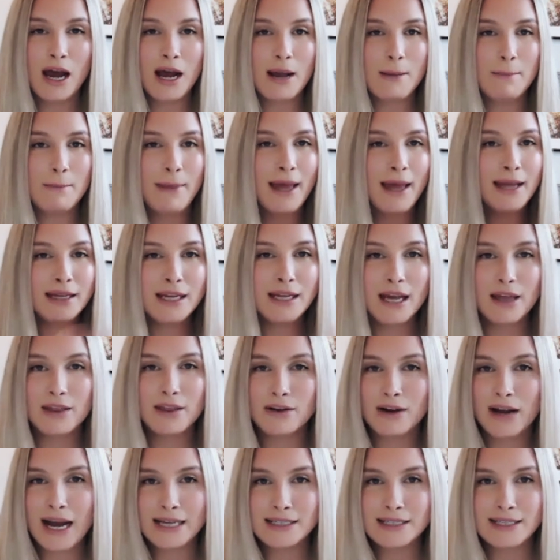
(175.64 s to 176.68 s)
any other
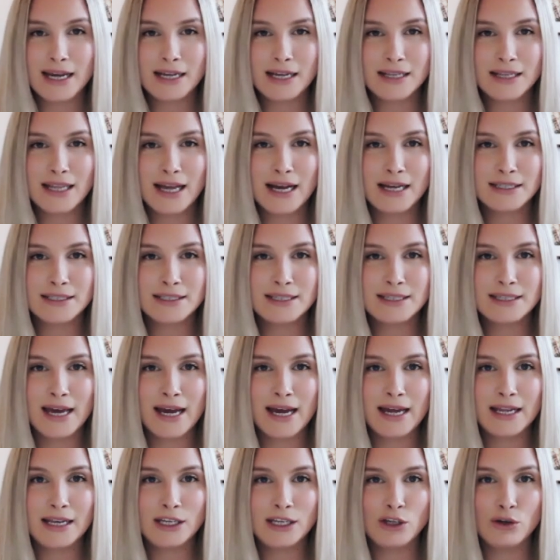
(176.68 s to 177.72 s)
asset class
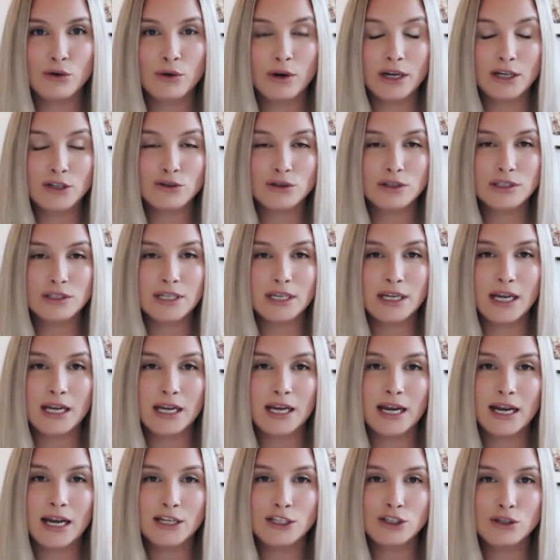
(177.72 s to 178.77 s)
that you are interested in.
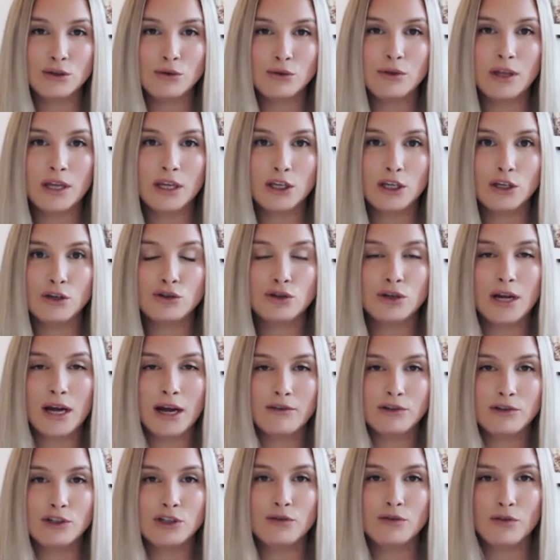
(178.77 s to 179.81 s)
And I do think you should
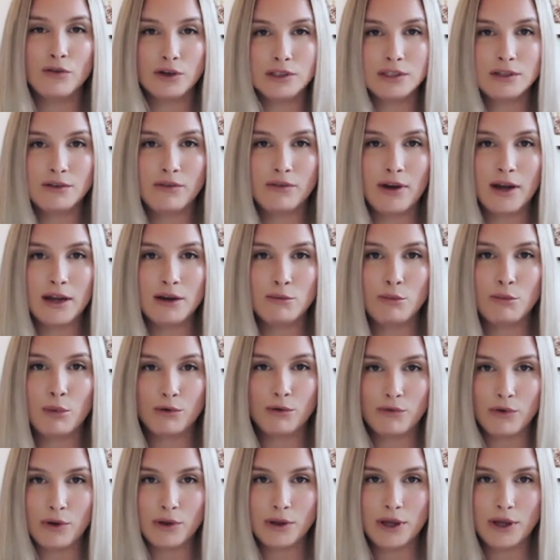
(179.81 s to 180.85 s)
have a diversified
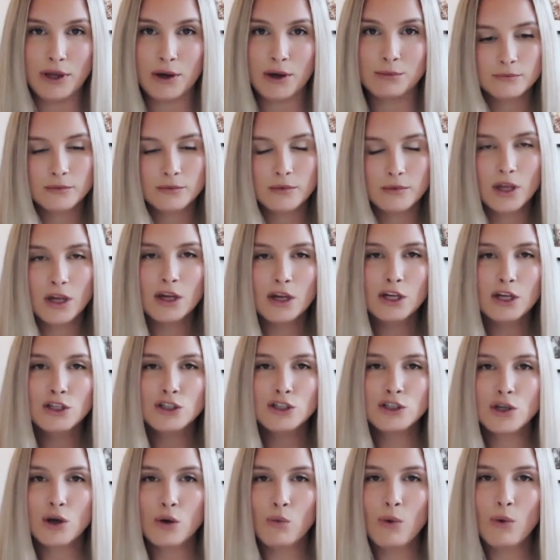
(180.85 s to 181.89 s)
portfolio.
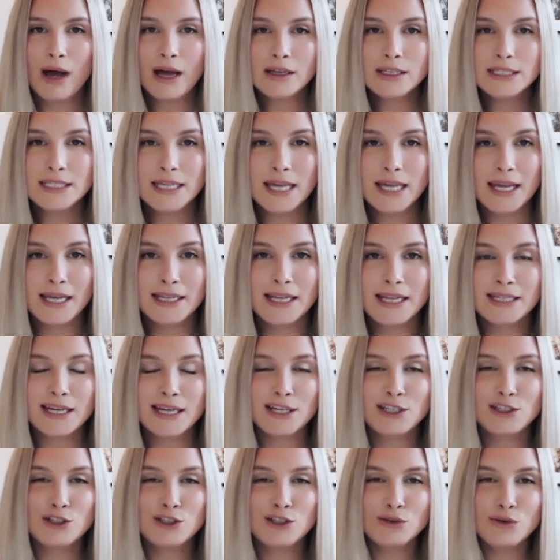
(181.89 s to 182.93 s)
So while saying this,
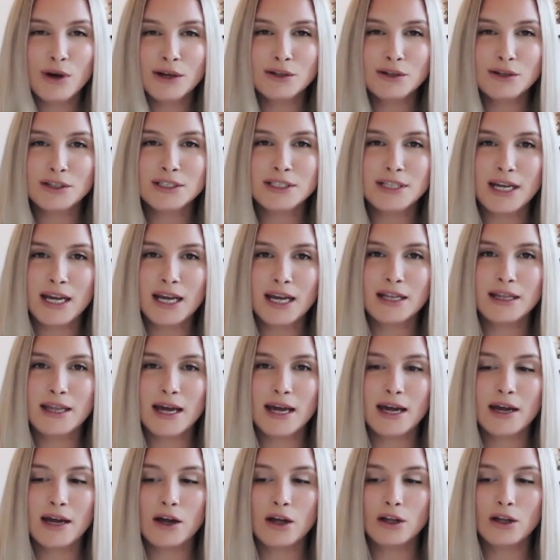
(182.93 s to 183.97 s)
I do understand
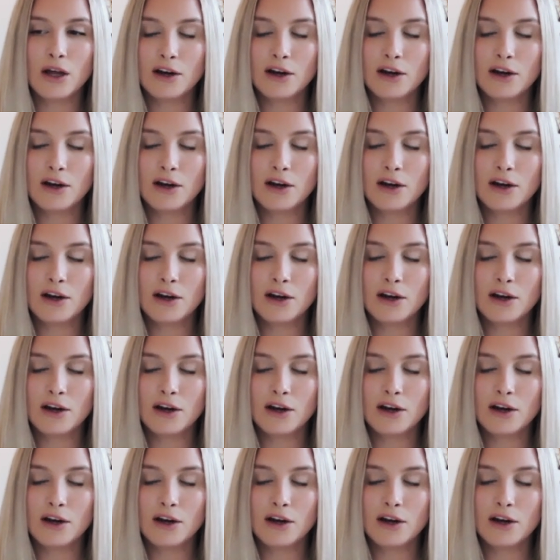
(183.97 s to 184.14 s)
that a lot of